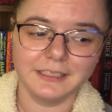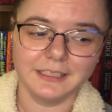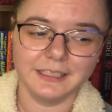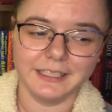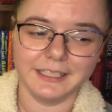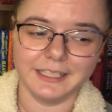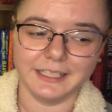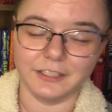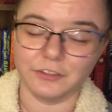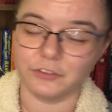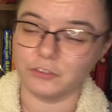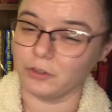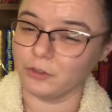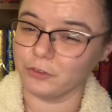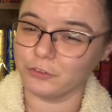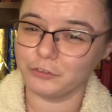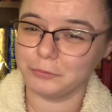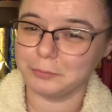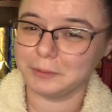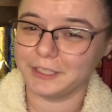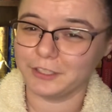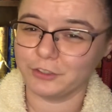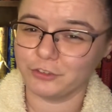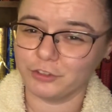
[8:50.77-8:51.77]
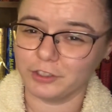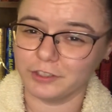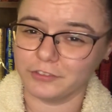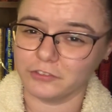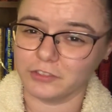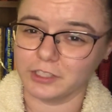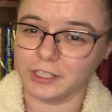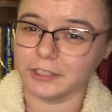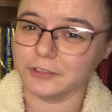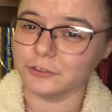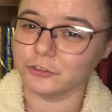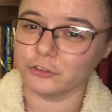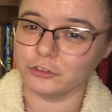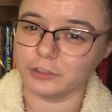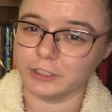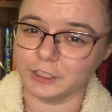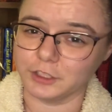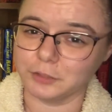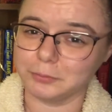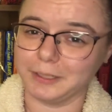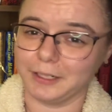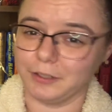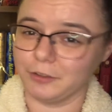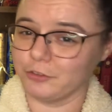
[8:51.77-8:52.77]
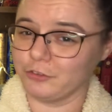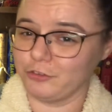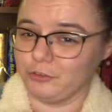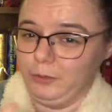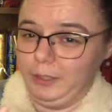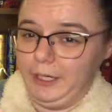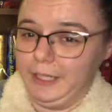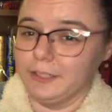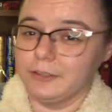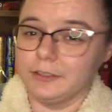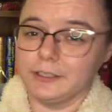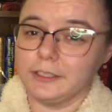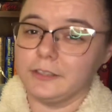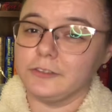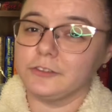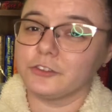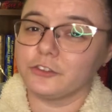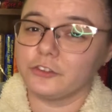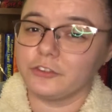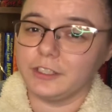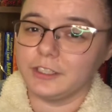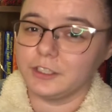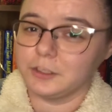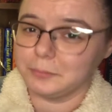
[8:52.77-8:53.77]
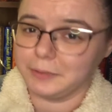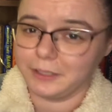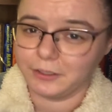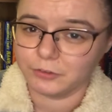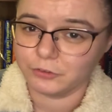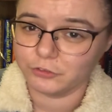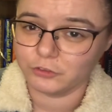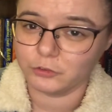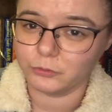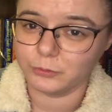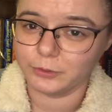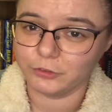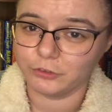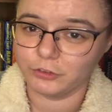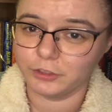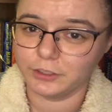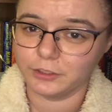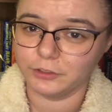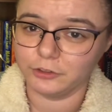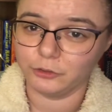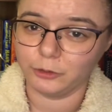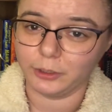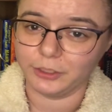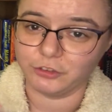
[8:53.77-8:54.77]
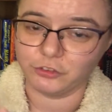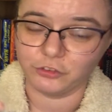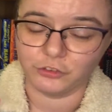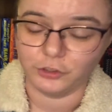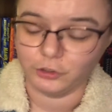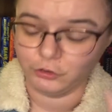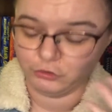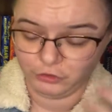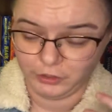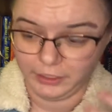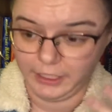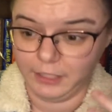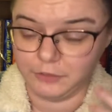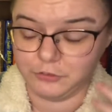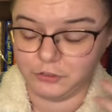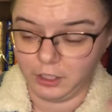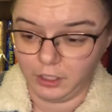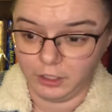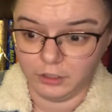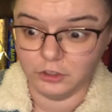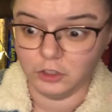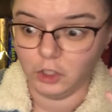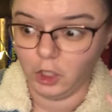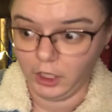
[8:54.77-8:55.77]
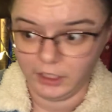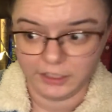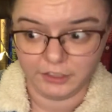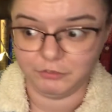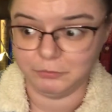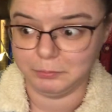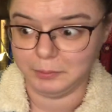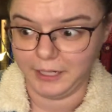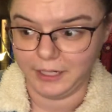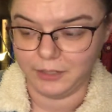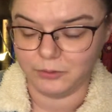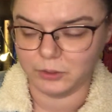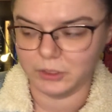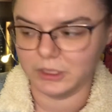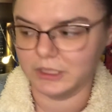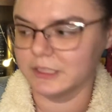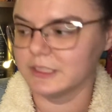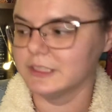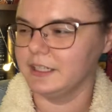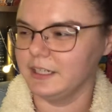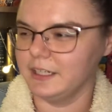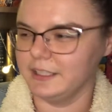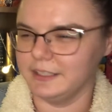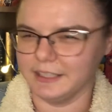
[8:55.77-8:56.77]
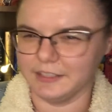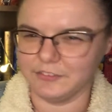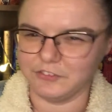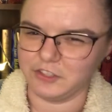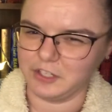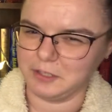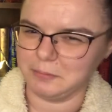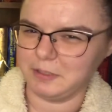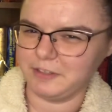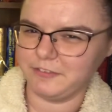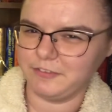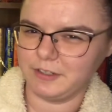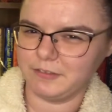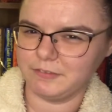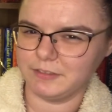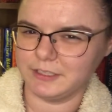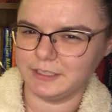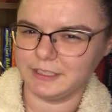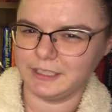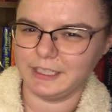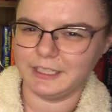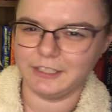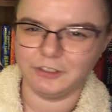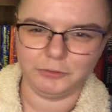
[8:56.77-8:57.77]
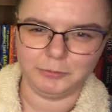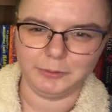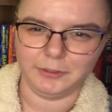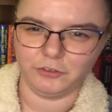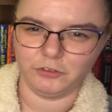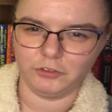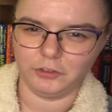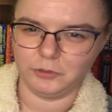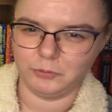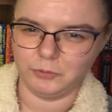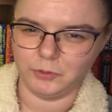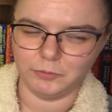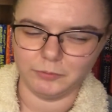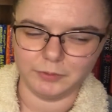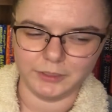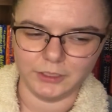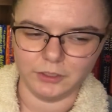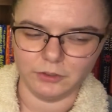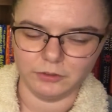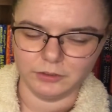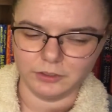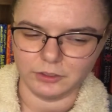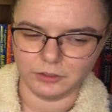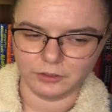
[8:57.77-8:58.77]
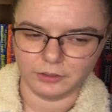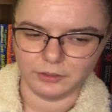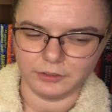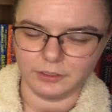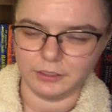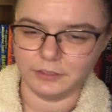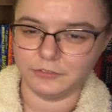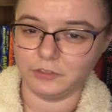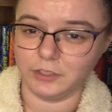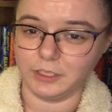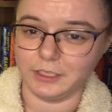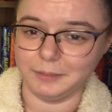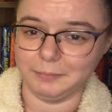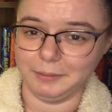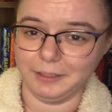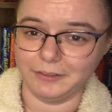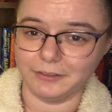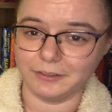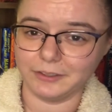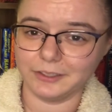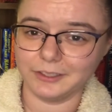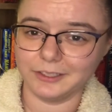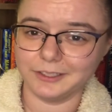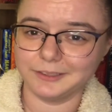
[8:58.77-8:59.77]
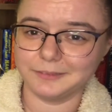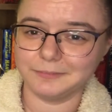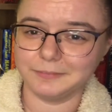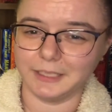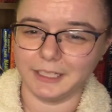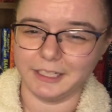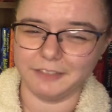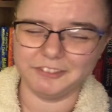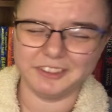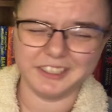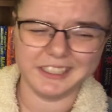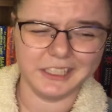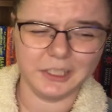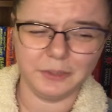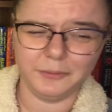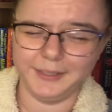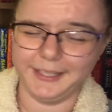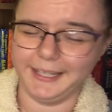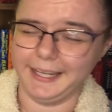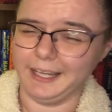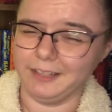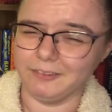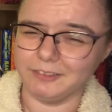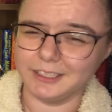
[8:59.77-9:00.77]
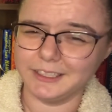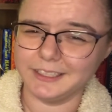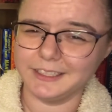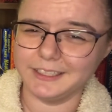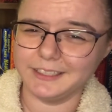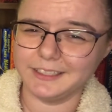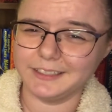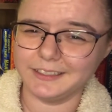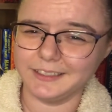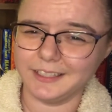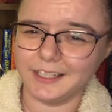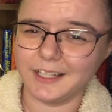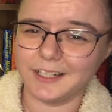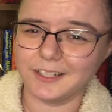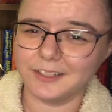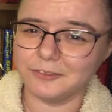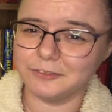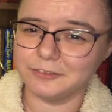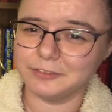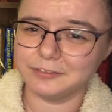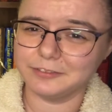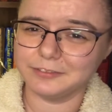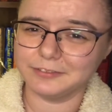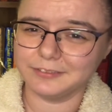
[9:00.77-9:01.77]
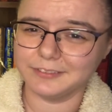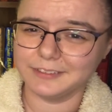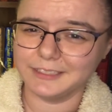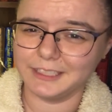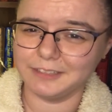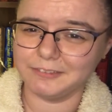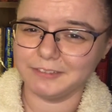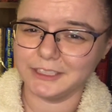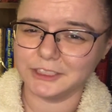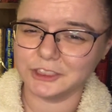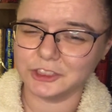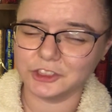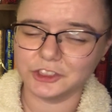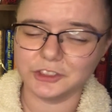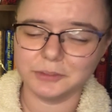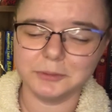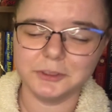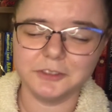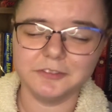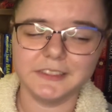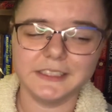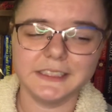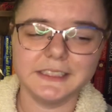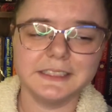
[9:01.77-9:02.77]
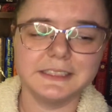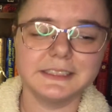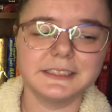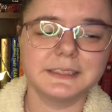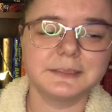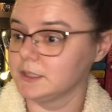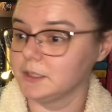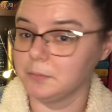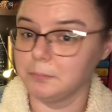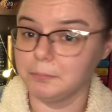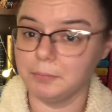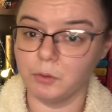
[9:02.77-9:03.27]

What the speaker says: And it's also because she doesn't understand her powers, so I don't understand her powers or what she can do. I just know she has a lot of power. And that's not my favorite thing, especially when we don't learn a ton about her. And I feel like we haven't in a lot of the Avengers movies.